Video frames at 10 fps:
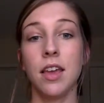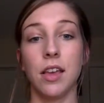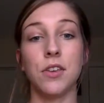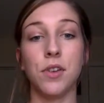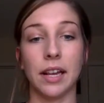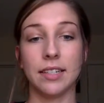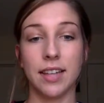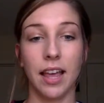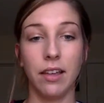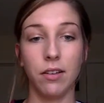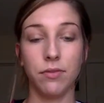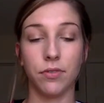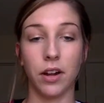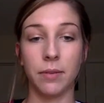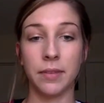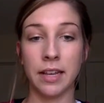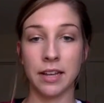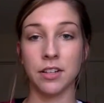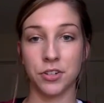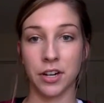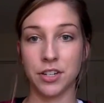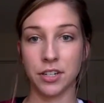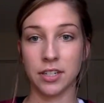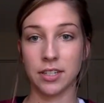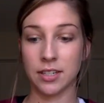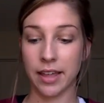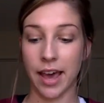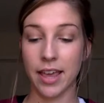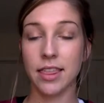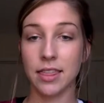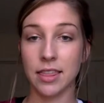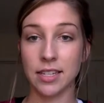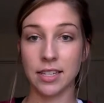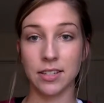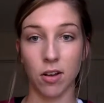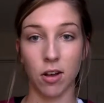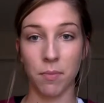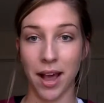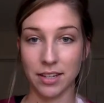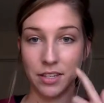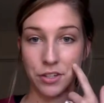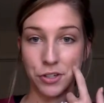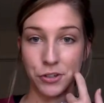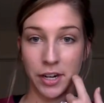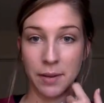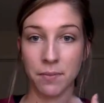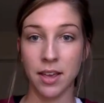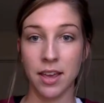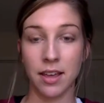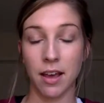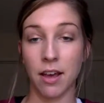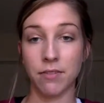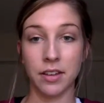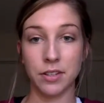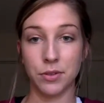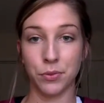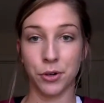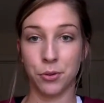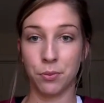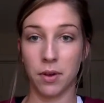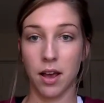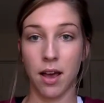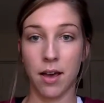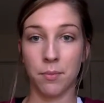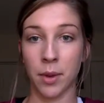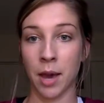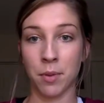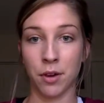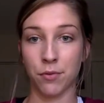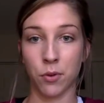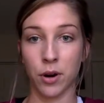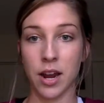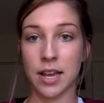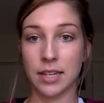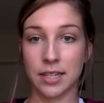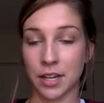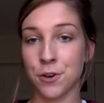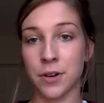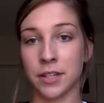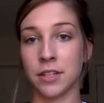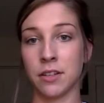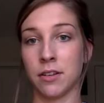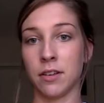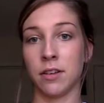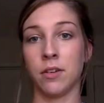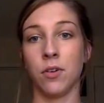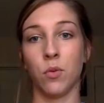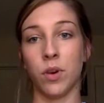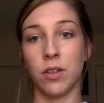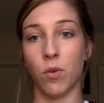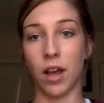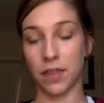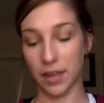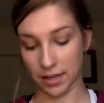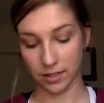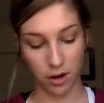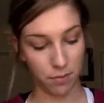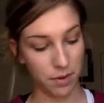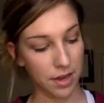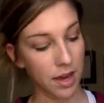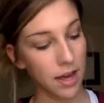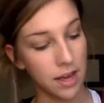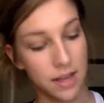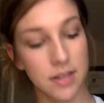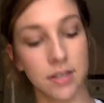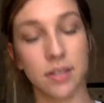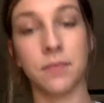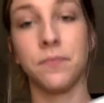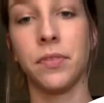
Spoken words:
you can tell from the illustrations that this is all Max's dream of his room becoming a forest and going to where the wild things are, because